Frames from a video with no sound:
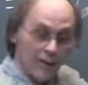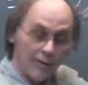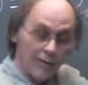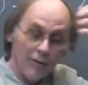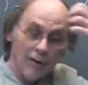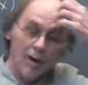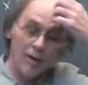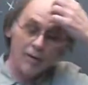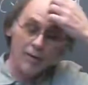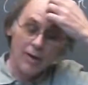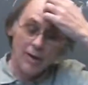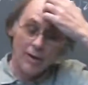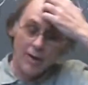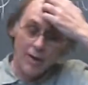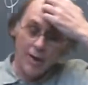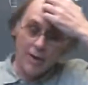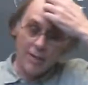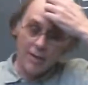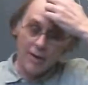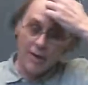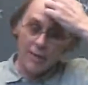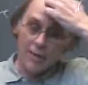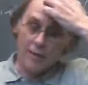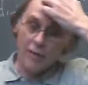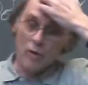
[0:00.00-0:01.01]

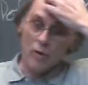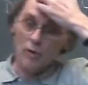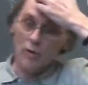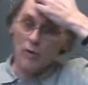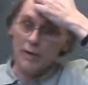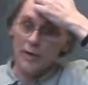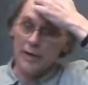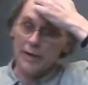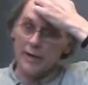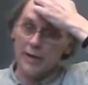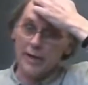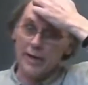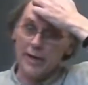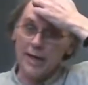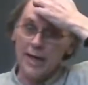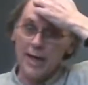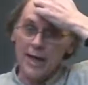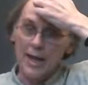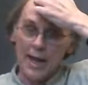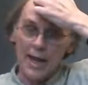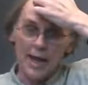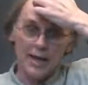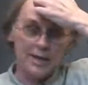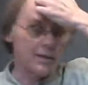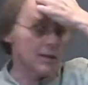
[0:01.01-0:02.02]
the whole theory,
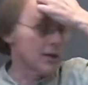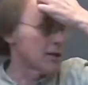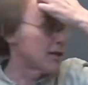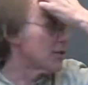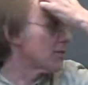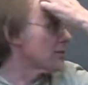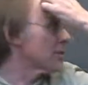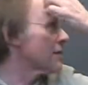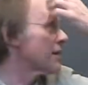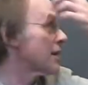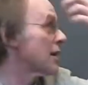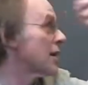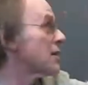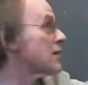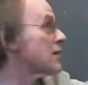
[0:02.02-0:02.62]
and you don't see